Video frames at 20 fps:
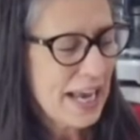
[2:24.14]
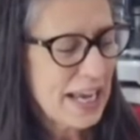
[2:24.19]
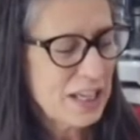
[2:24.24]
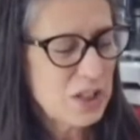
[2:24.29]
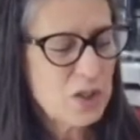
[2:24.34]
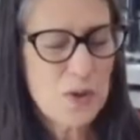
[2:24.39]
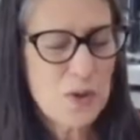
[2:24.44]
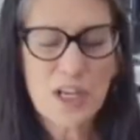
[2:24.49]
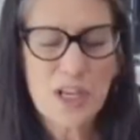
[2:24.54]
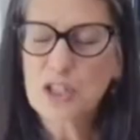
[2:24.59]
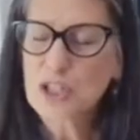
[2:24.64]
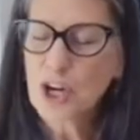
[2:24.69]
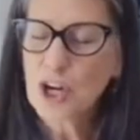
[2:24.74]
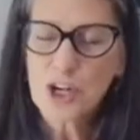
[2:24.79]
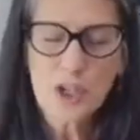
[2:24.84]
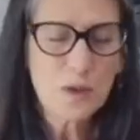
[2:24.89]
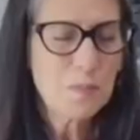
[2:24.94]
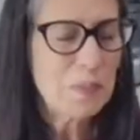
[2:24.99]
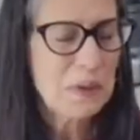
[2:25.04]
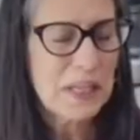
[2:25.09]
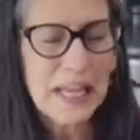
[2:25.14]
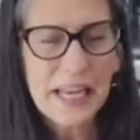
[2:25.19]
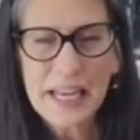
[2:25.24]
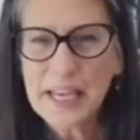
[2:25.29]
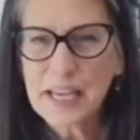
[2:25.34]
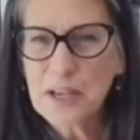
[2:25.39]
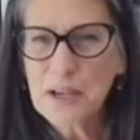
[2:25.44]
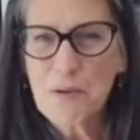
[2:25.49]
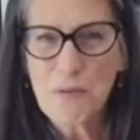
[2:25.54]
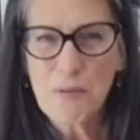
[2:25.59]
And so I started
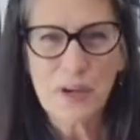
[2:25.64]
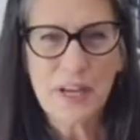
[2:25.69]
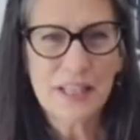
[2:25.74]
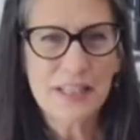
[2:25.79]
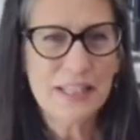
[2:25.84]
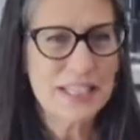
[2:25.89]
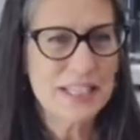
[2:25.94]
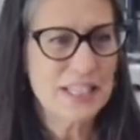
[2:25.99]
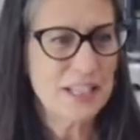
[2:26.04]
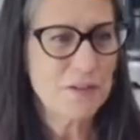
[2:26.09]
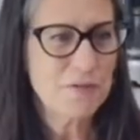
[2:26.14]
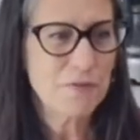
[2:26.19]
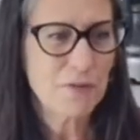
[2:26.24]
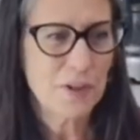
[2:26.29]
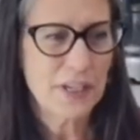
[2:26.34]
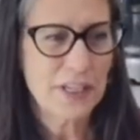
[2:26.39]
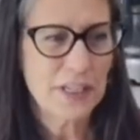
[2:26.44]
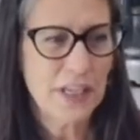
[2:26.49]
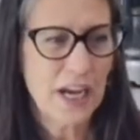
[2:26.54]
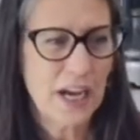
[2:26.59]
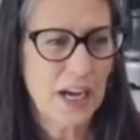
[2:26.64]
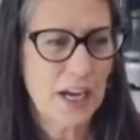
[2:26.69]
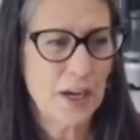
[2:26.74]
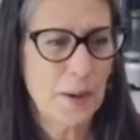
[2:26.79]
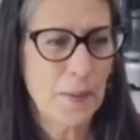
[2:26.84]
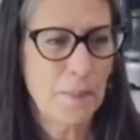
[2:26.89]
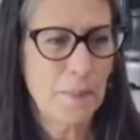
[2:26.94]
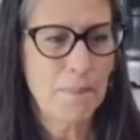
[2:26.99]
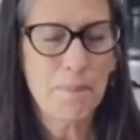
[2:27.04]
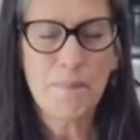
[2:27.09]
playing with different
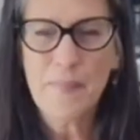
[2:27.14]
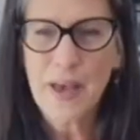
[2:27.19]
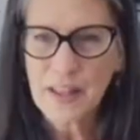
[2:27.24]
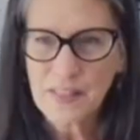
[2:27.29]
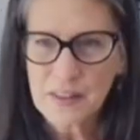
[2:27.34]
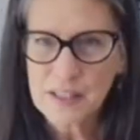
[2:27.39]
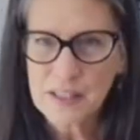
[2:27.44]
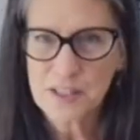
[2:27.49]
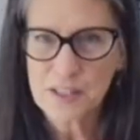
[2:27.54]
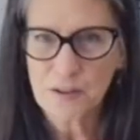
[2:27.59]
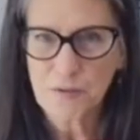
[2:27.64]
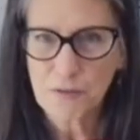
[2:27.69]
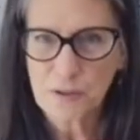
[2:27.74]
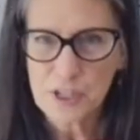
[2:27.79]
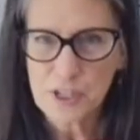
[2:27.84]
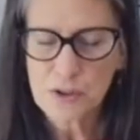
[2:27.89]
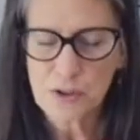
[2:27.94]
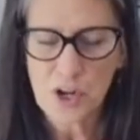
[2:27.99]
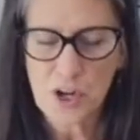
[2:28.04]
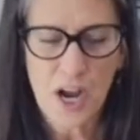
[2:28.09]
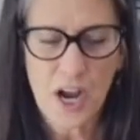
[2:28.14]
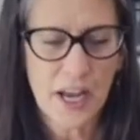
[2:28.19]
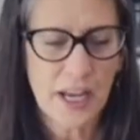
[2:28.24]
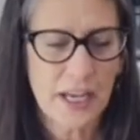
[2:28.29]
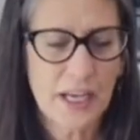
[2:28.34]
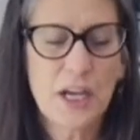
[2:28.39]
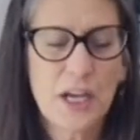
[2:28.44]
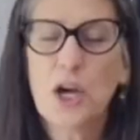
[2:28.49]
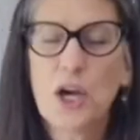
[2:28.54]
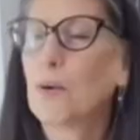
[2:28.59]
um, methods of freeze
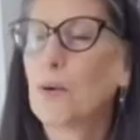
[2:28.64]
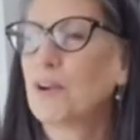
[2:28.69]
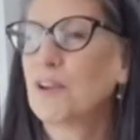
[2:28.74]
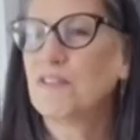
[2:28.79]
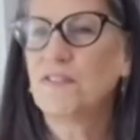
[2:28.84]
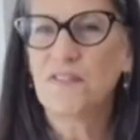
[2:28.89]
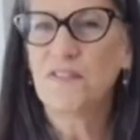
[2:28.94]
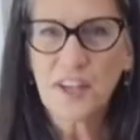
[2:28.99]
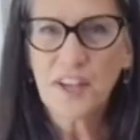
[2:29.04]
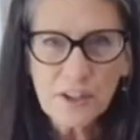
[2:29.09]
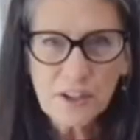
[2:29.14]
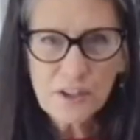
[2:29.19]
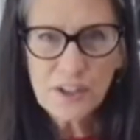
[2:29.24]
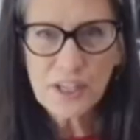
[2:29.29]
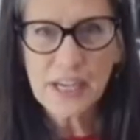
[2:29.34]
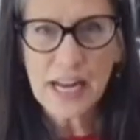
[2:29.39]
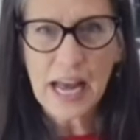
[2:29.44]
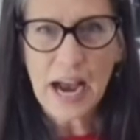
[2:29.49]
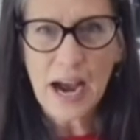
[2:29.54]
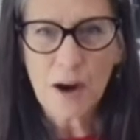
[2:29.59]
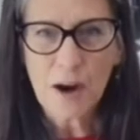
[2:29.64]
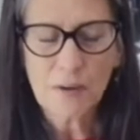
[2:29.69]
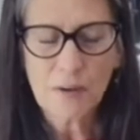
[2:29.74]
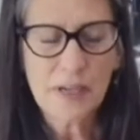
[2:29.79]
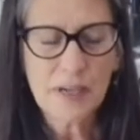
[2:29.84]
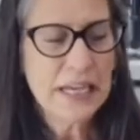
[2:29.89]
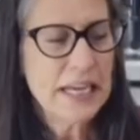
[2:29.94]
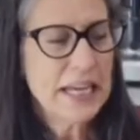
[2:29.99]
drying. We figured it out.